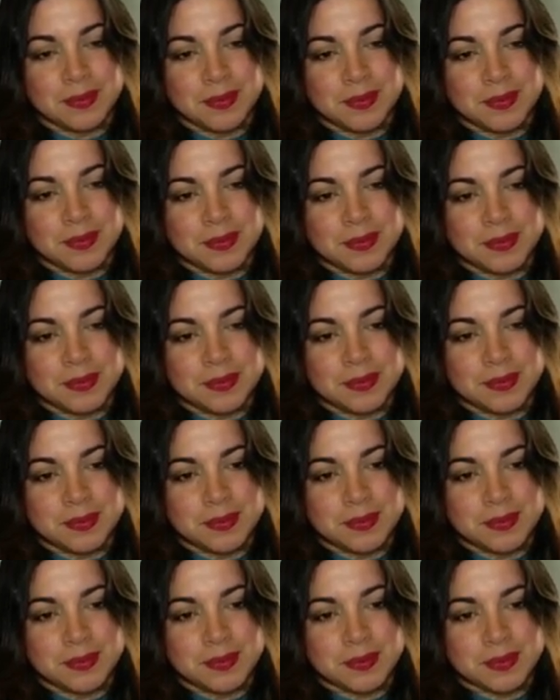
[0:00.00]

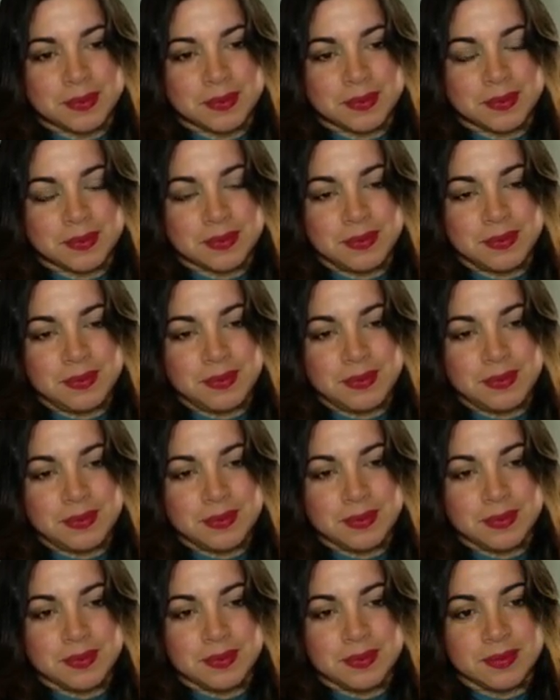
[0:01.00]

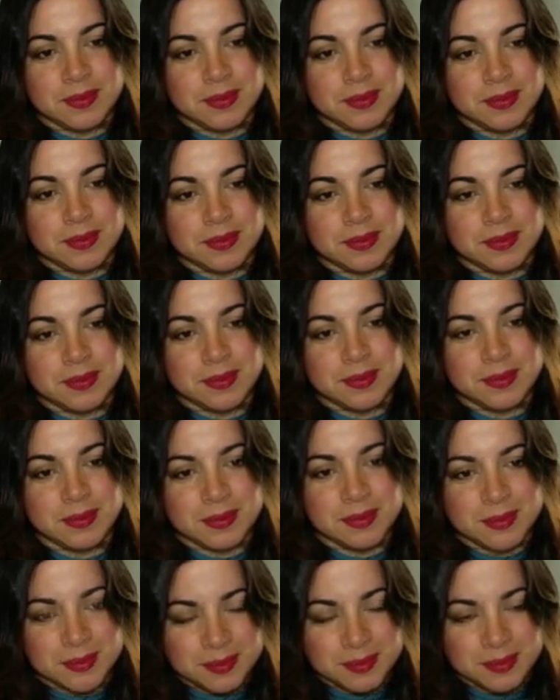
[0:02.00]

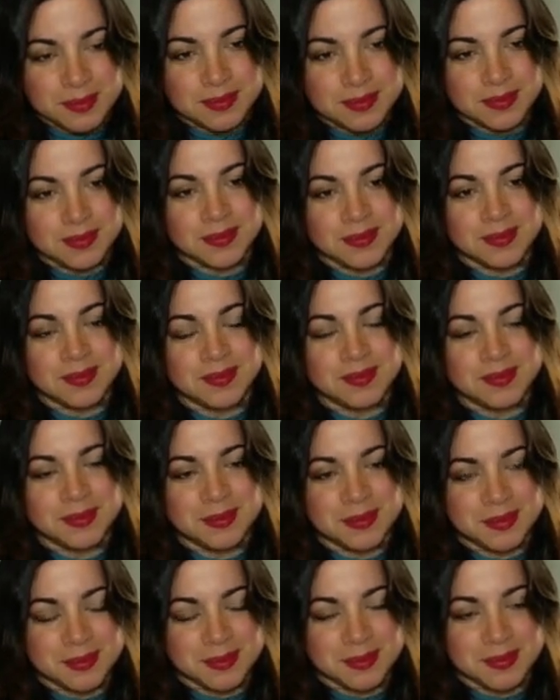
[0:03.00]

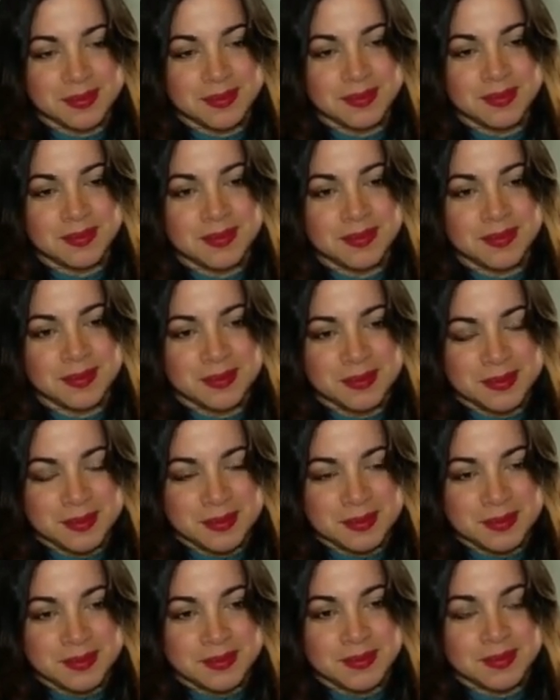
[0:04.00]

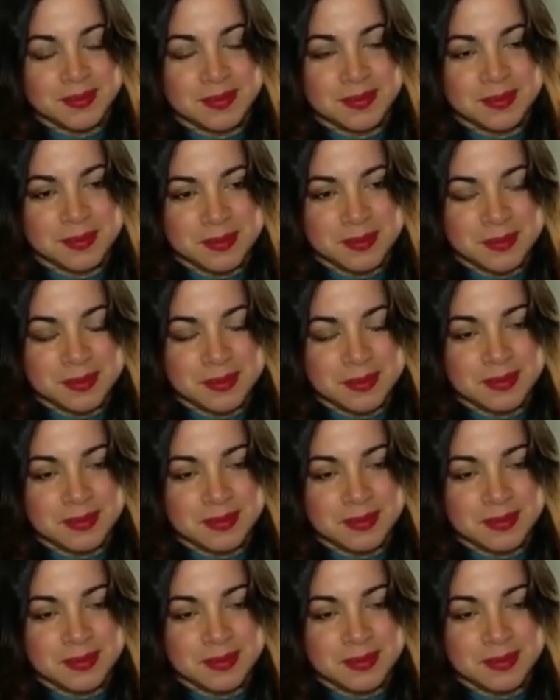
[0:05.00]
(not speaking)